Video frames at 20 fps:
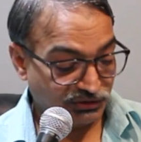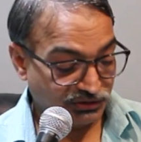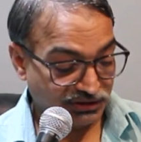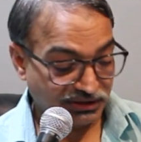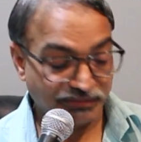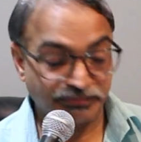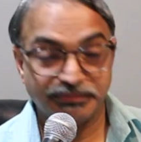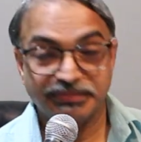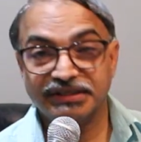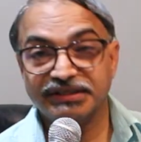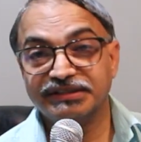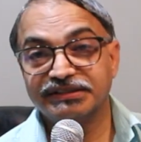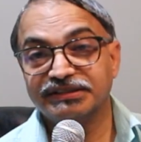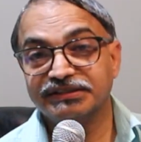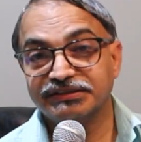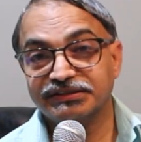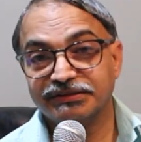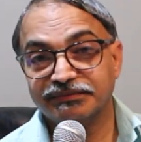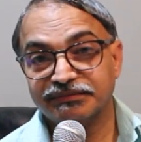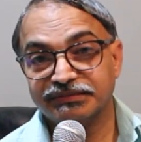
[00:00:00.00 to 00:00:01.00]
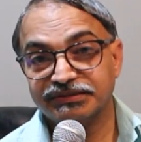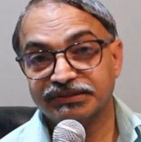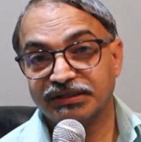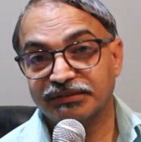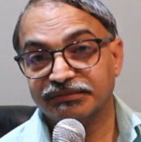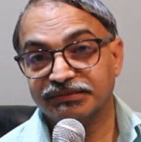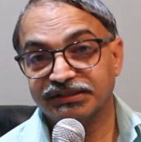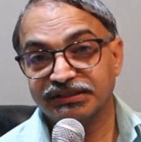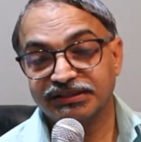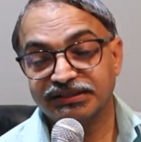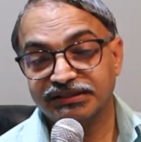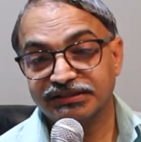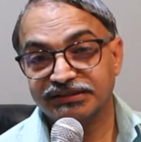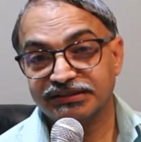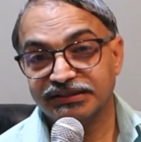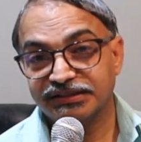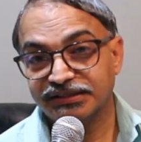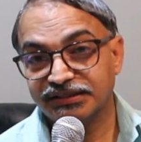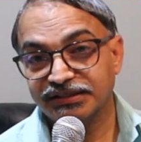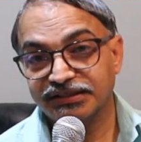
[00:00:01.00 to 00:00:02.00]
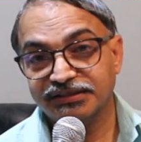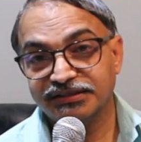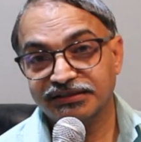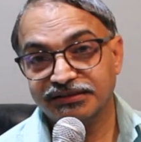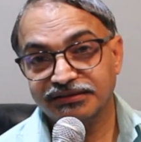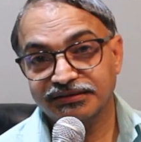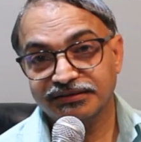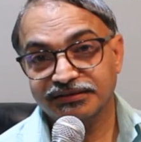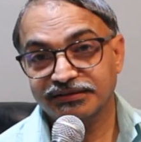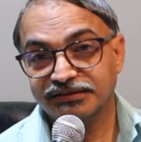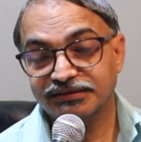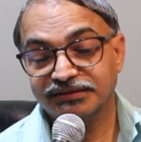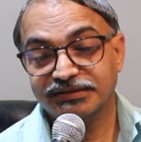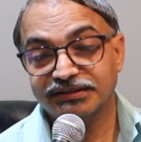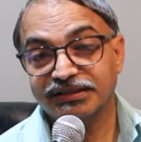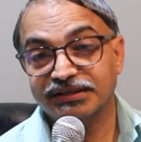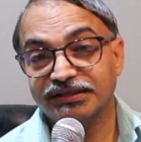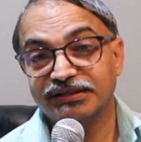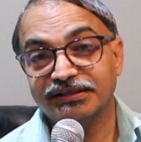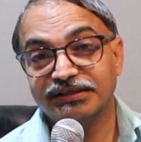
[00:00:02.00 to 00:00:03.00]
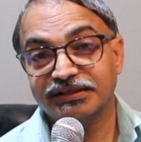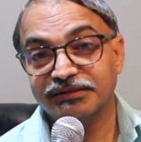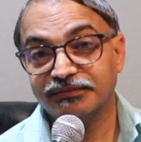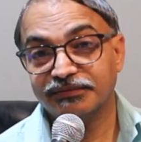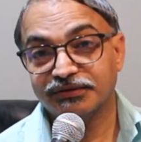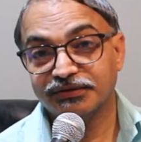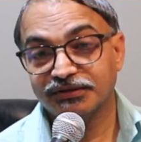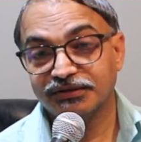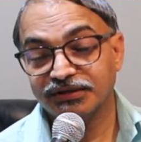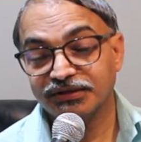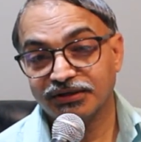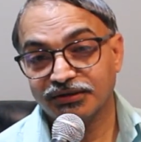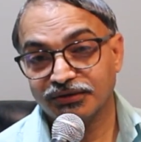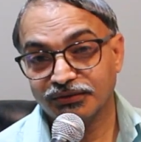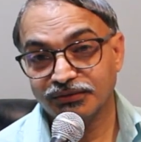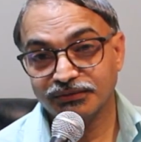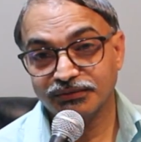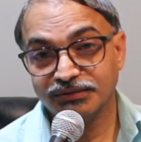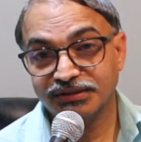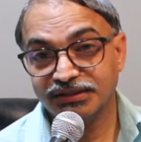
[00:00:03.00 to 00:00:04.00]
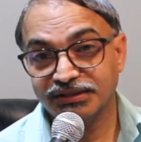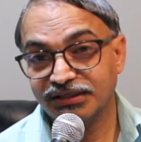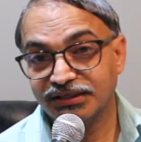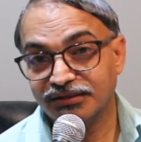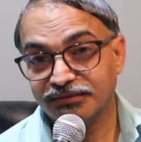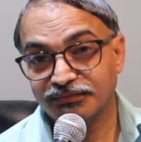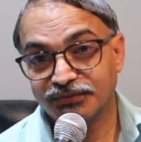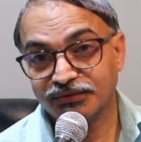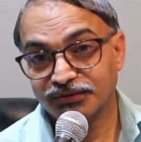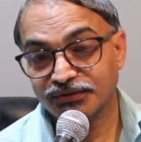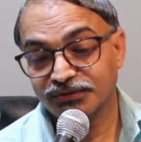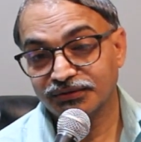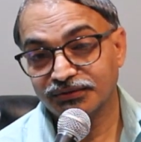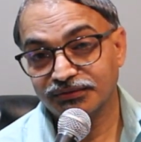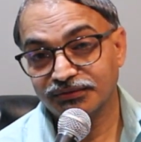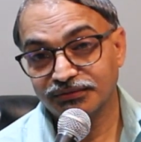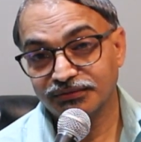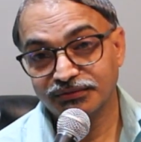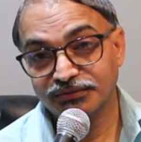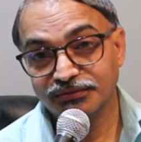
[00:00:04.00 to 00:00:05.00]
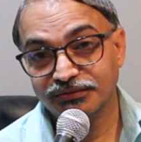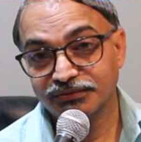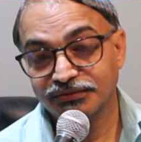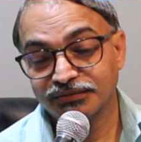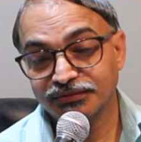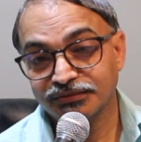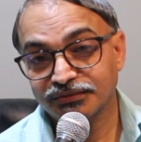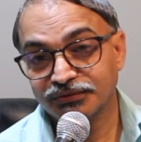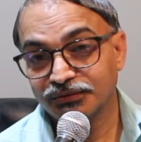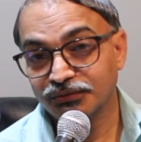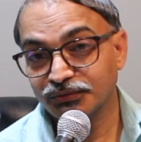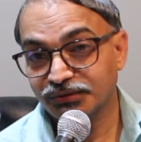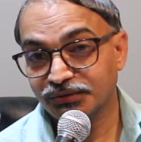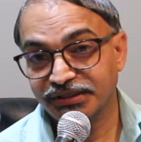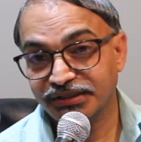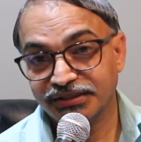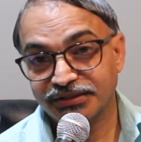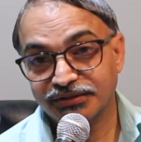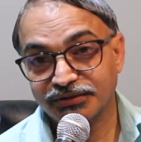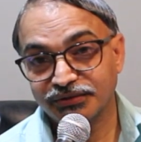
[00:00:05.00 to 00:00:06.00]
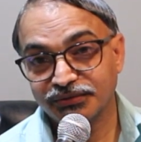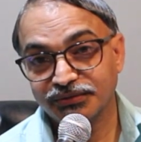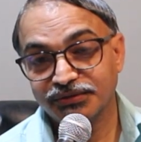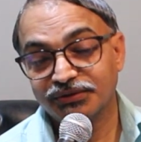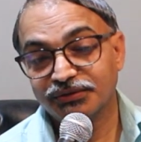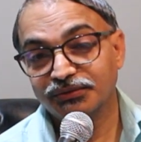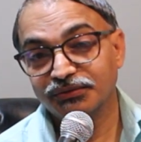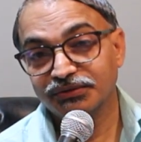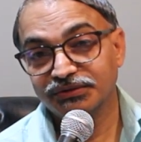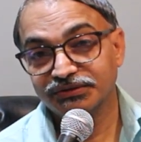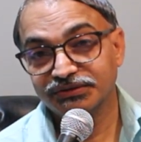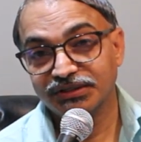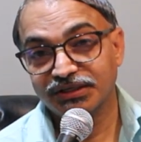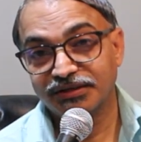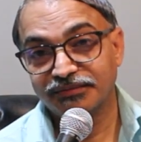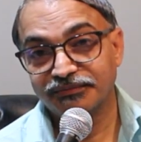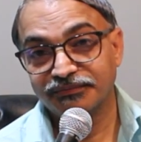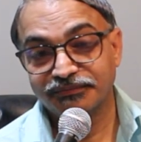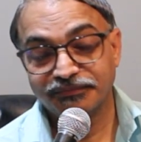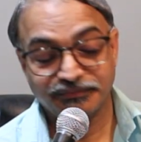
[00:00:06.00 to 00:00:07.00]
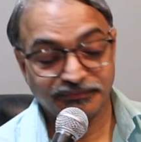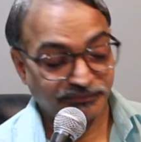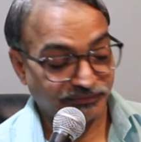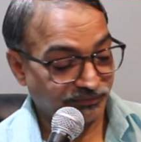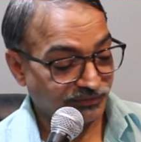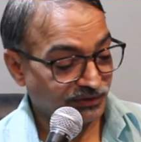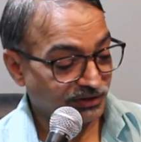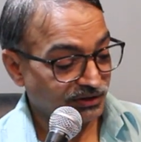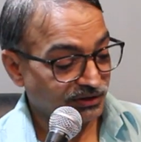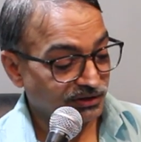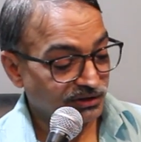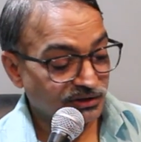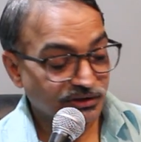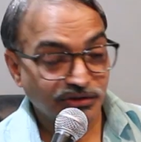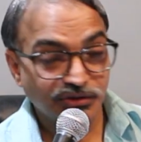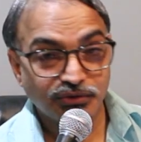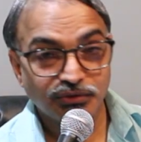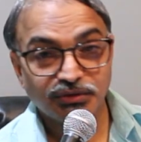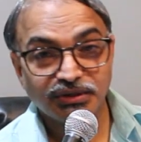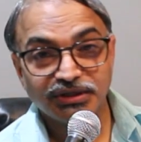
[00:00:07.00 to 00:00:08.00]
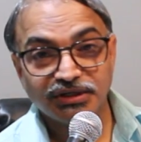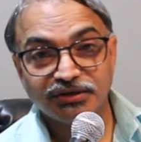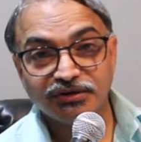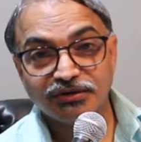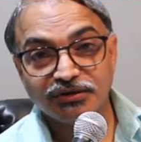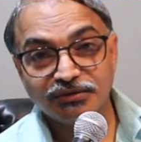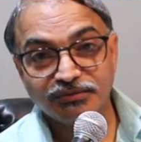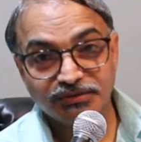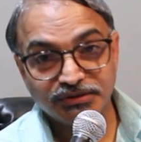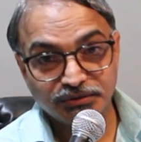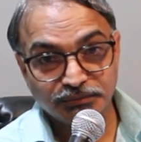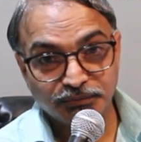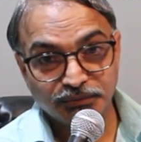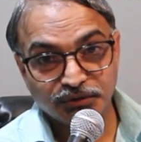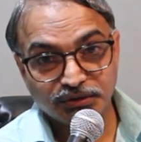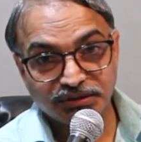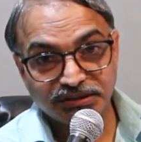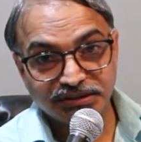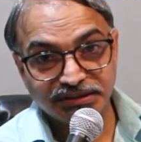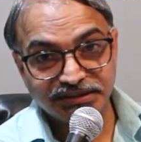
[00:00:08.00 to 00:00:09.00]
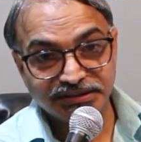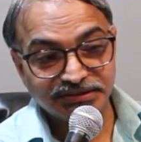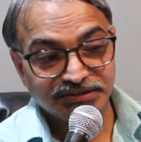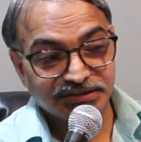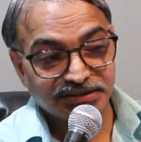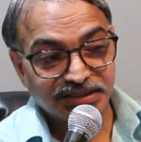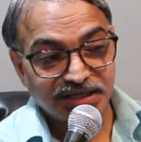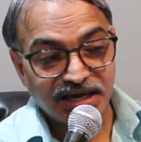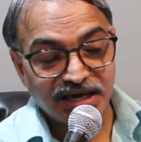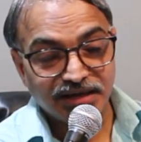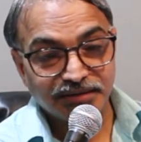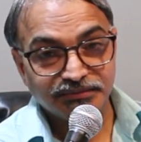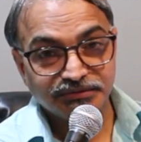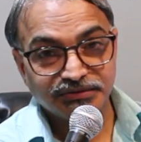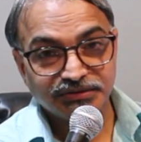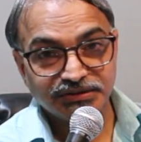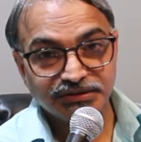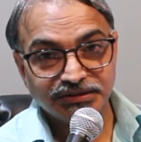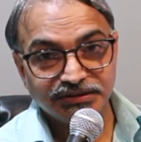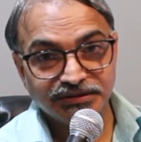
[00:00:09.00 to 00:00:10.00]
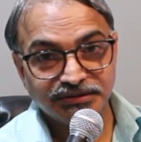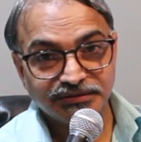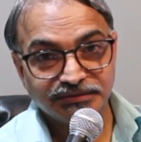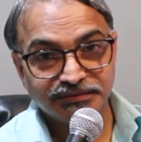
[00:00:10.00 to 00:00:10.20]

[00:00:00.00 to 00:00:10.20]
on the pages. If something is written, then they won't allow that book to take you into exam. You can always put these tabs